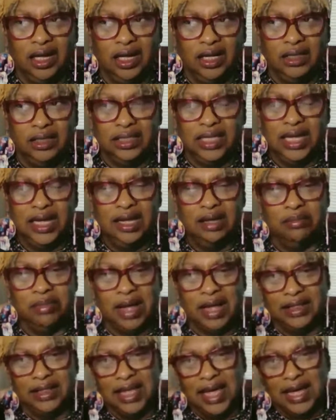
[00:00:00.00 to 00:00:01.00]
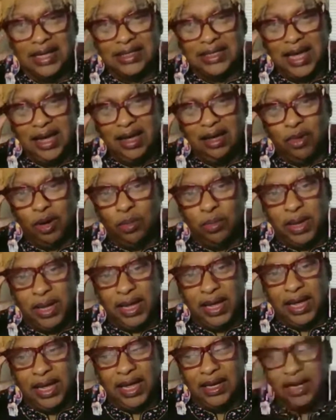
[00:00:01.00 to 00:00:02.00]
Think about that. Take a moment
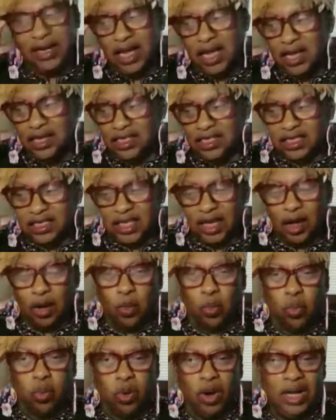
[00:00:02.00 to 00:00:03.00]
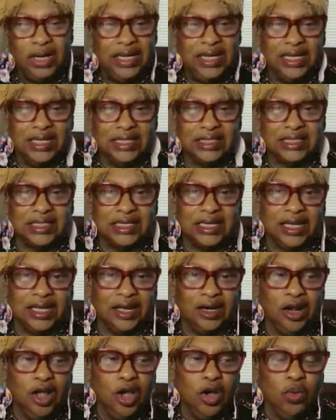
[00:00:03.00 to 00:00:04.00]
and just think of one
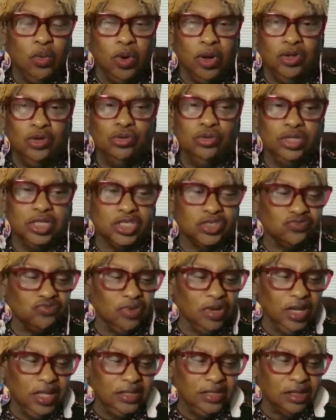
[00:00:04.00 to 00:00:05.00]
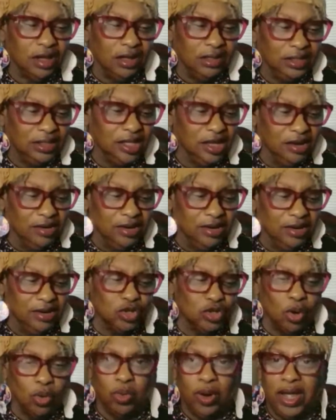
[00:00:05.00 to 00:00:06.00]
incident where you just really thought, there is
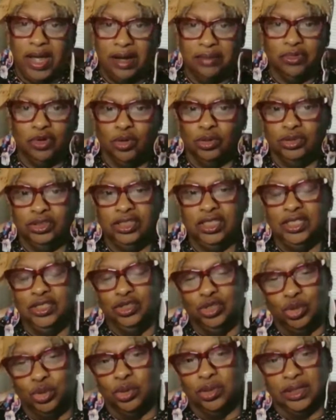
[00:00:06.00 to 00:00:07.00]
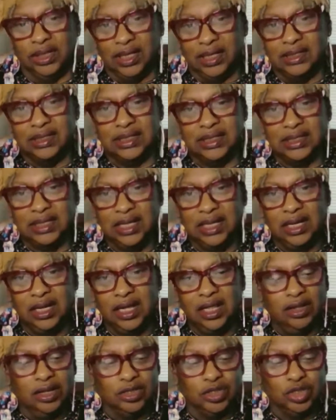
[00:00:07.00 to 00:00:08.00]
no way I'm going to endure this.
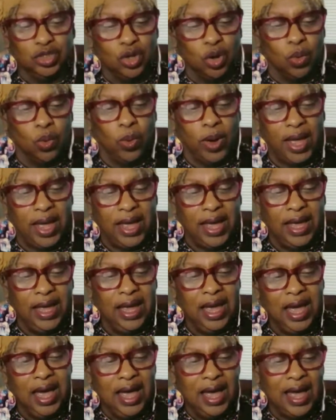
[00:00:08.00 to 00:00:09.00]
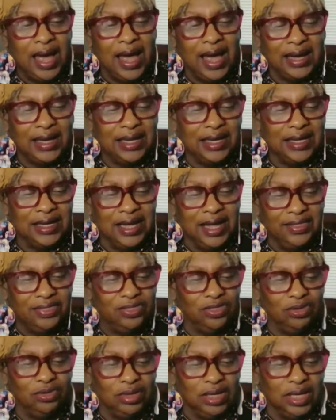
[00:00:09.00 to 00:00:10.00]
There's no way I can get
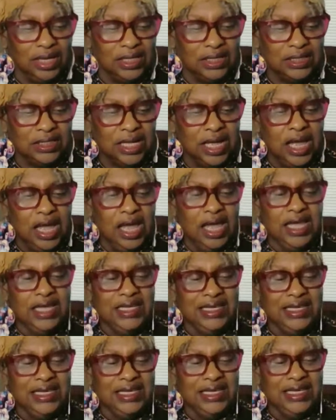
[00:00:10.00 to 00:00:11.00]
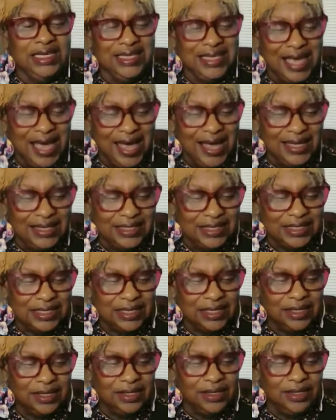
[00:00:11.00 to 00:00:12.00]
through this. Yet
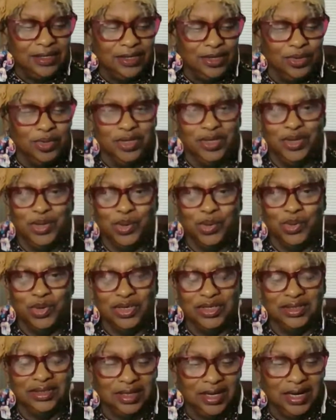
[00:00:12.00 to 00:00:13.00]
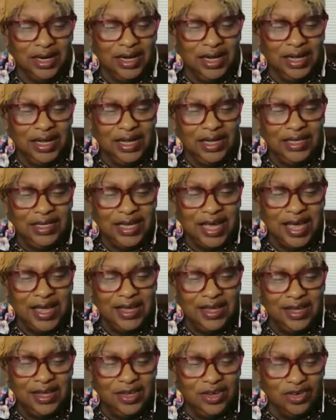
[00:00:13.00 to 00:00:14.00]
you endured.
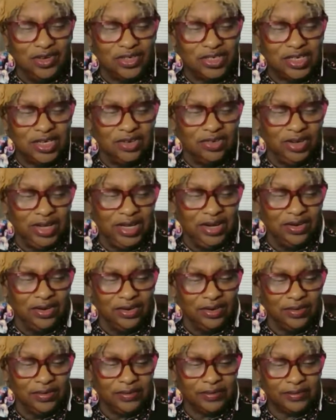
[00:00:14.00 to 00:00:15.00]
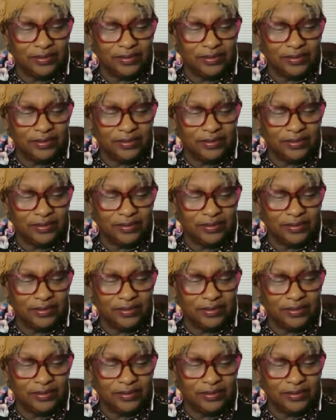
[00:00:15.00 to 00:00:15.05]
Yet you're still here.